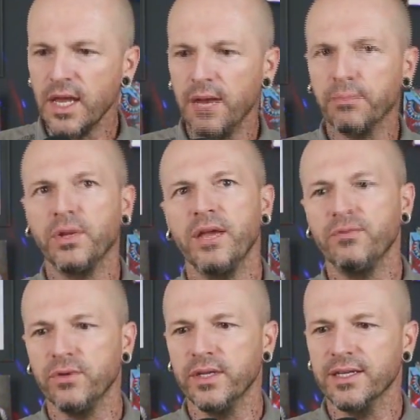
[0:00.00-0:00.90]
and
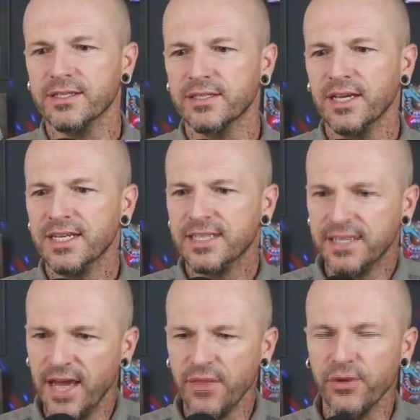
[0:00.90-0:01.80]
playfulness
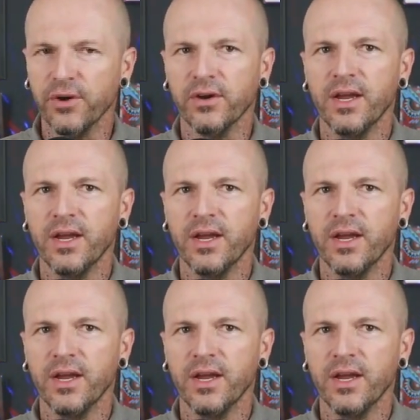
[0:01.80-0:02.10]
together